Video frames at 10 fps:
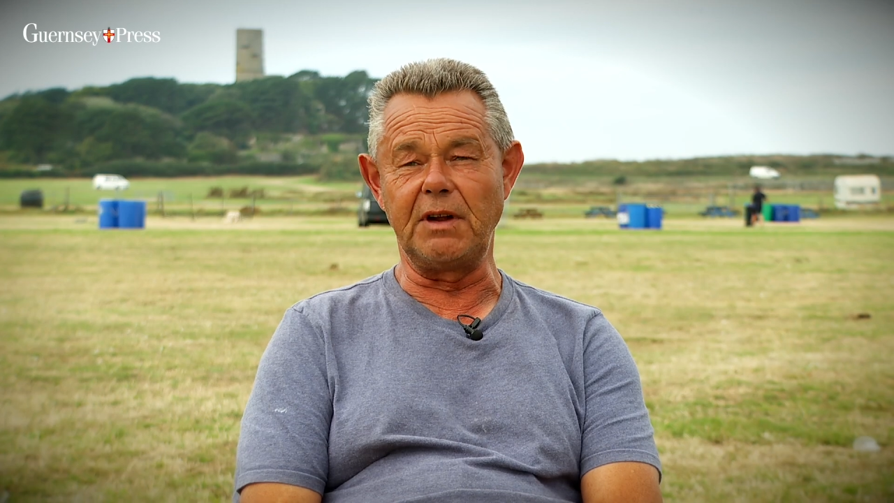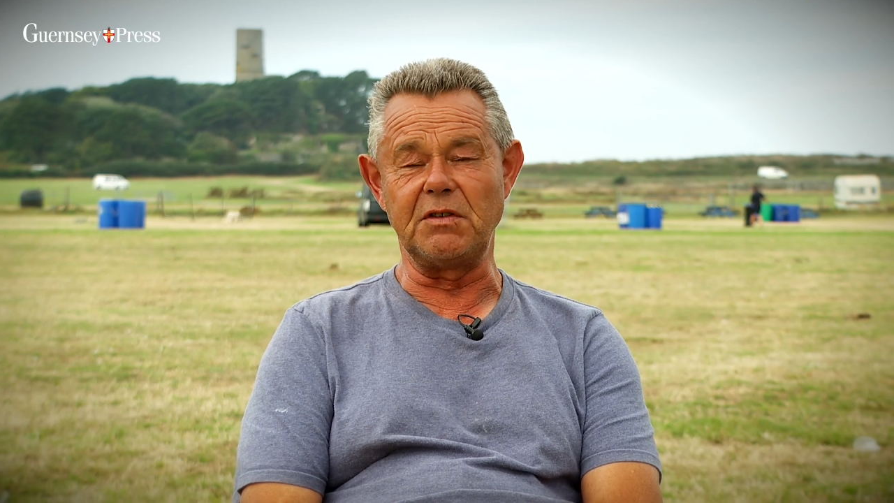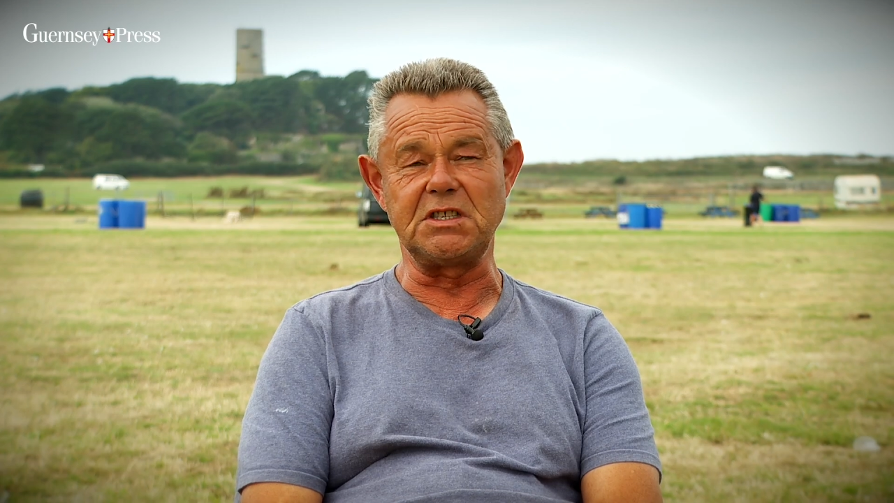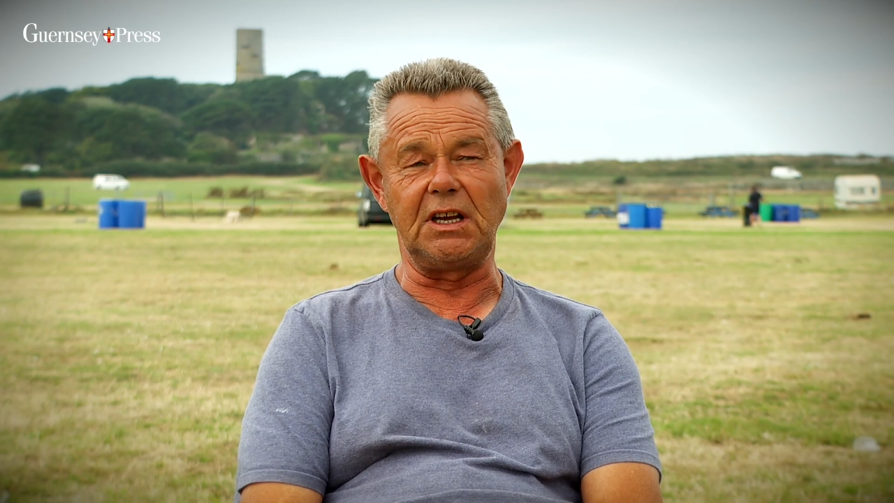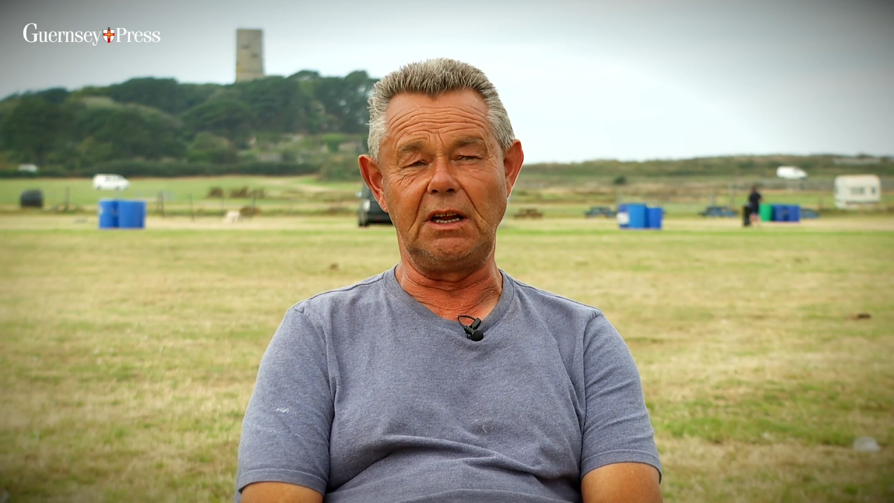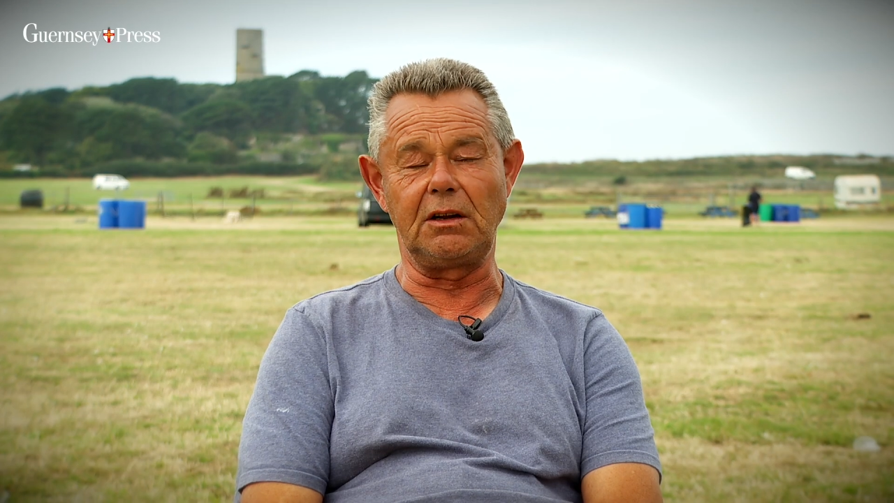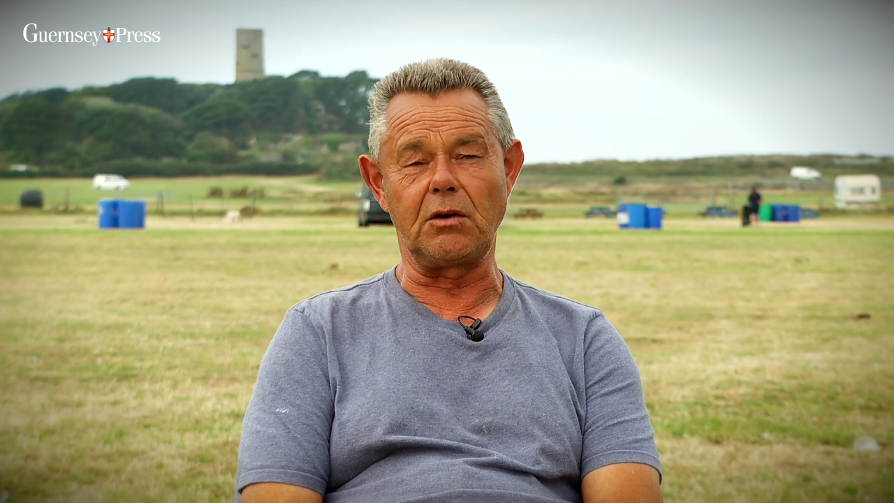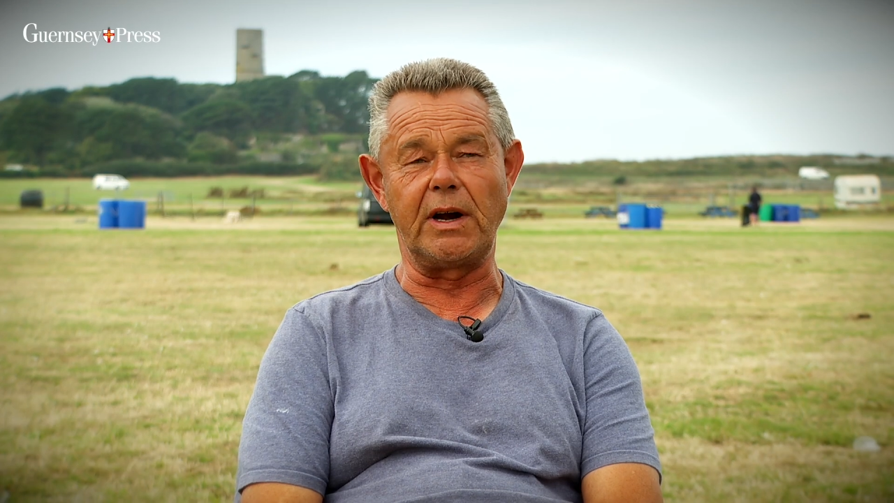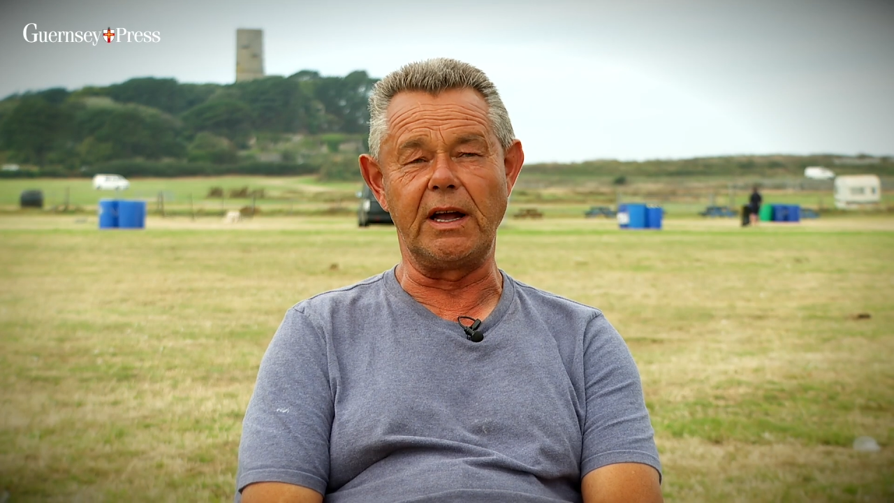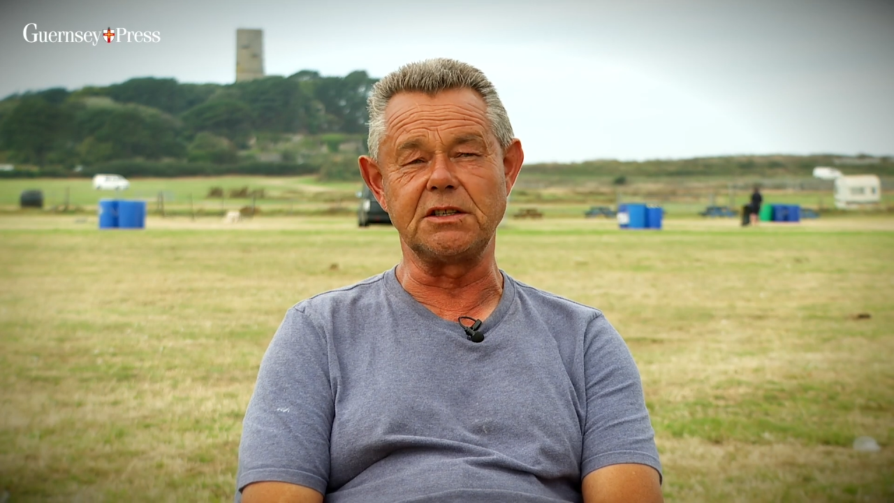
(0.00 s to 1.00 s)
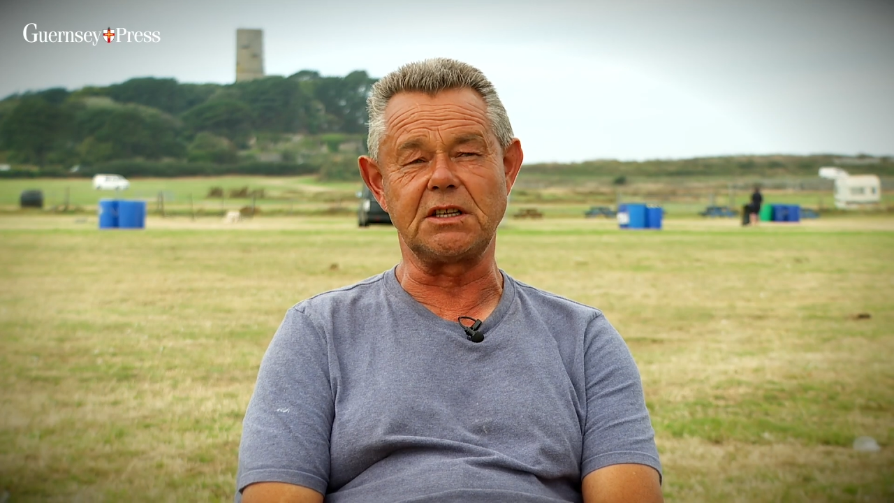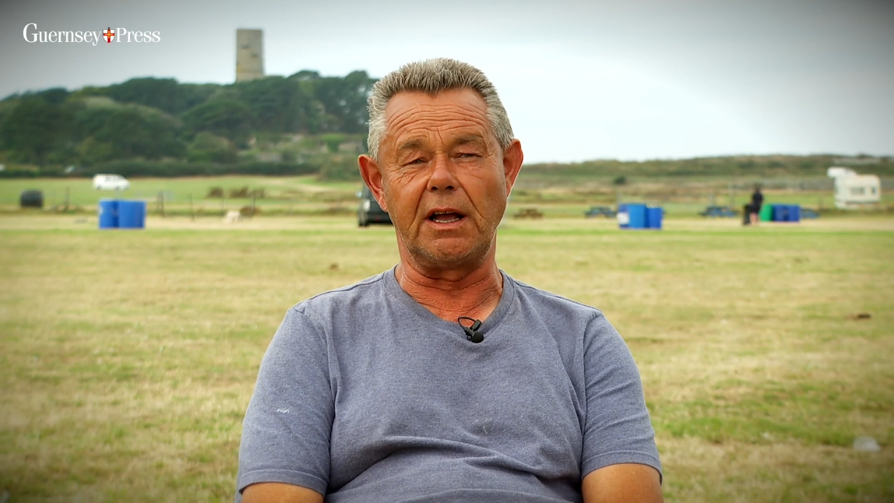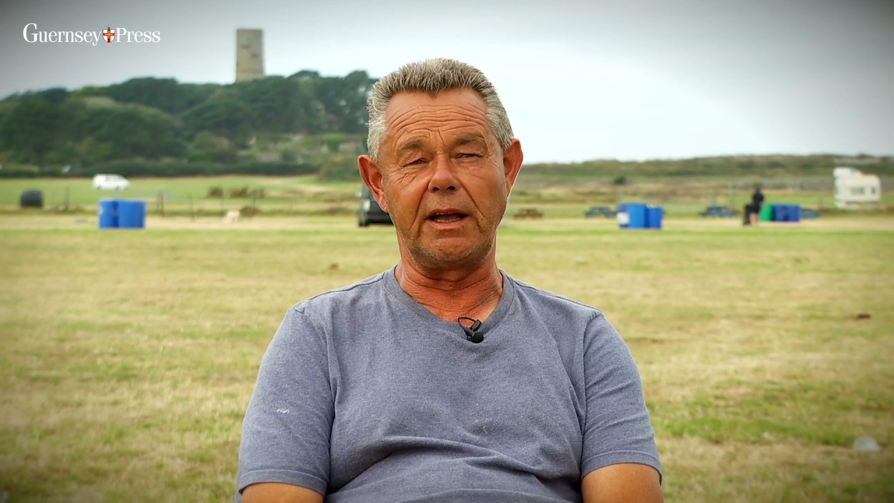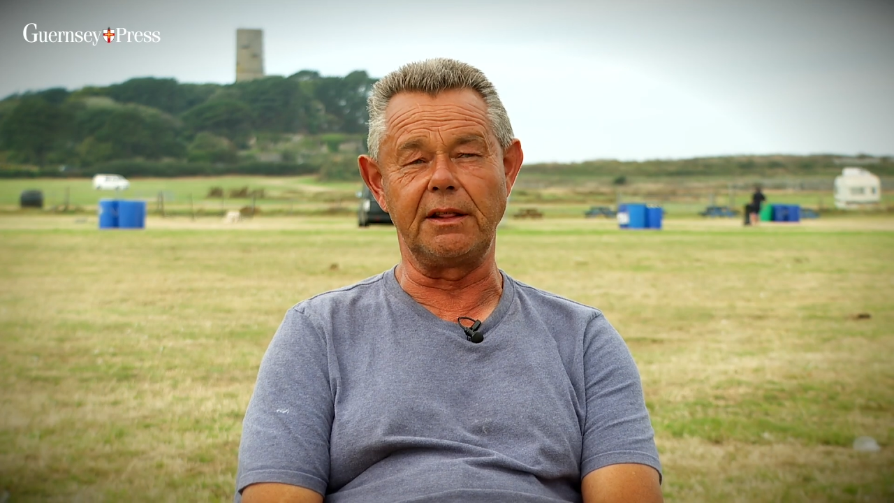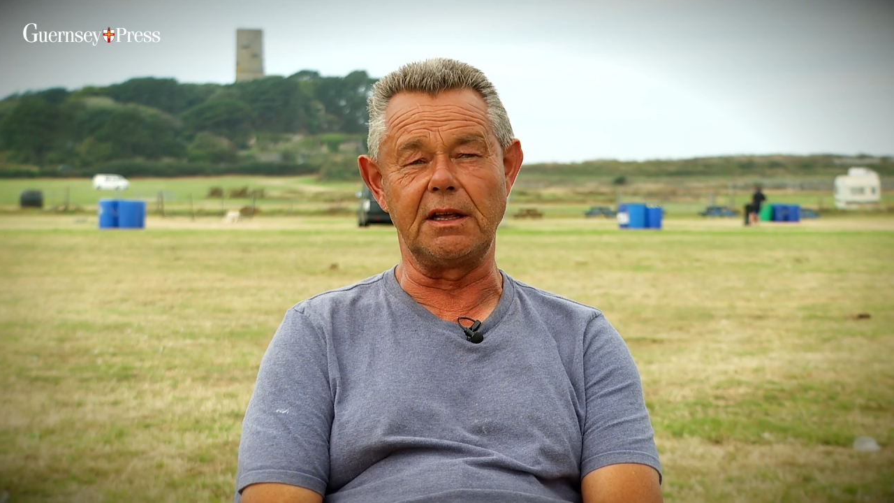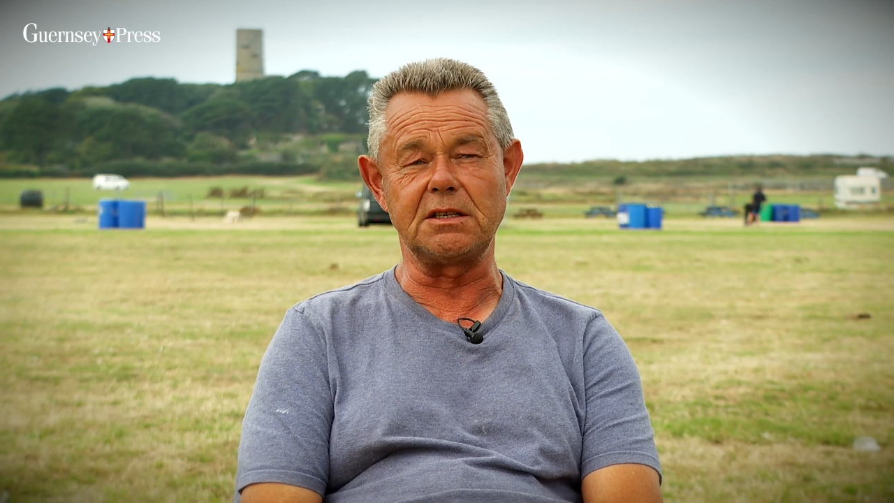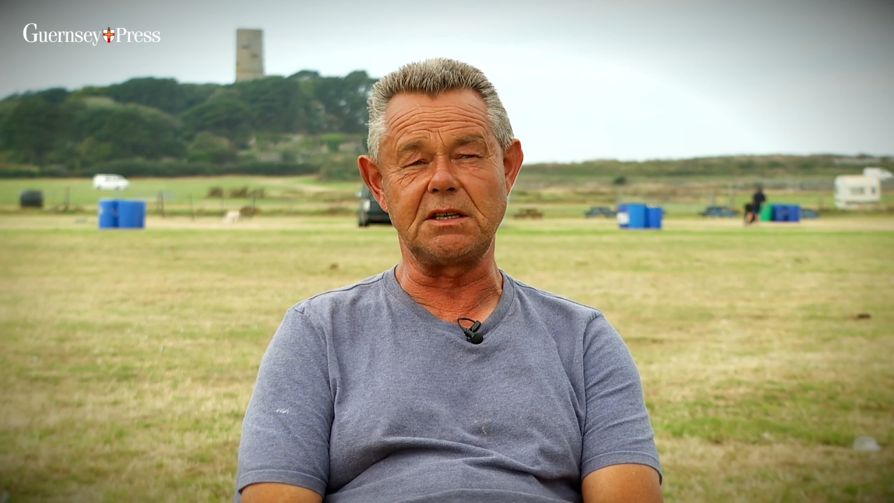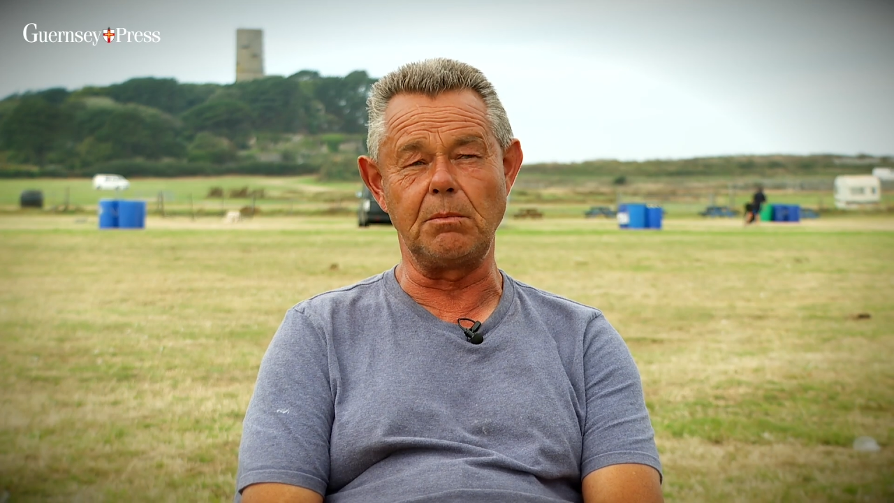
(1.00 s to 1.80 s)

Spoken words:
never seen crowds like this.